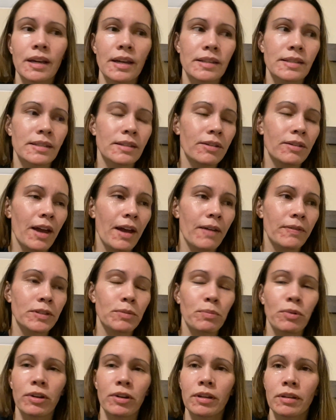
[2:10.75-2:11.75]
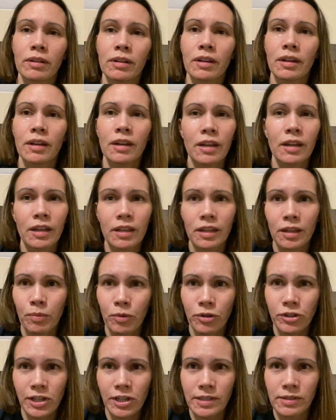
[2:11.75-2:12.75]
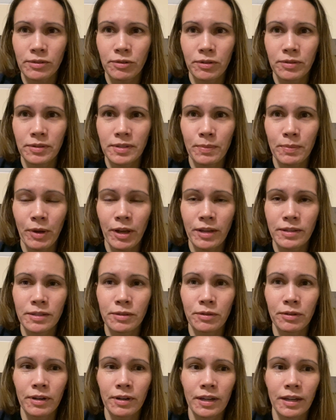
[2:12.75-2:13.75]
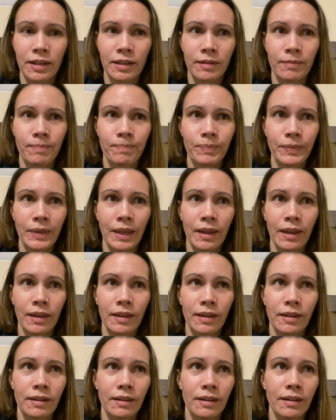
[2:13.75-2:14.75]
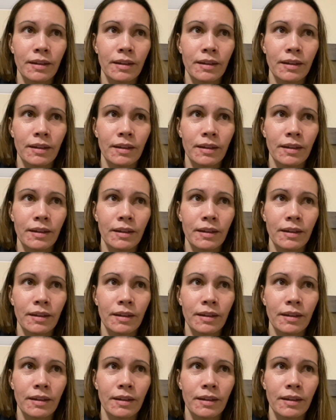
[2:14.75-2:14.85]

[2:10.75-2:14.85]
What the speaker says: I still have to put the progesterone suppository in, and